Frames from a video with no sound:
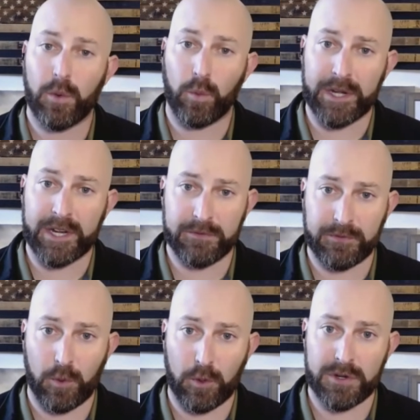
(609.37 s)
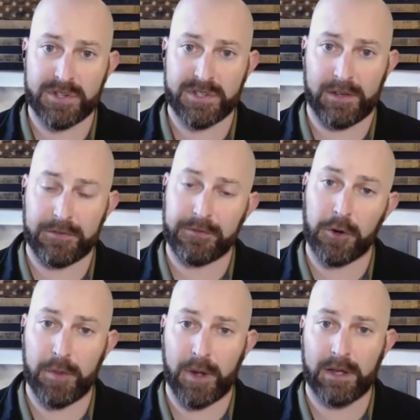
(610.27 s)
reinforced
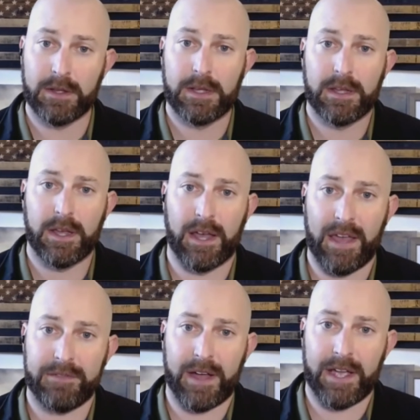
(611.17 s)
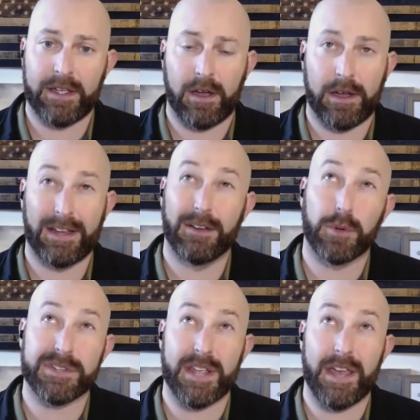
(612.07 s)
FIRMA, FIRRMA,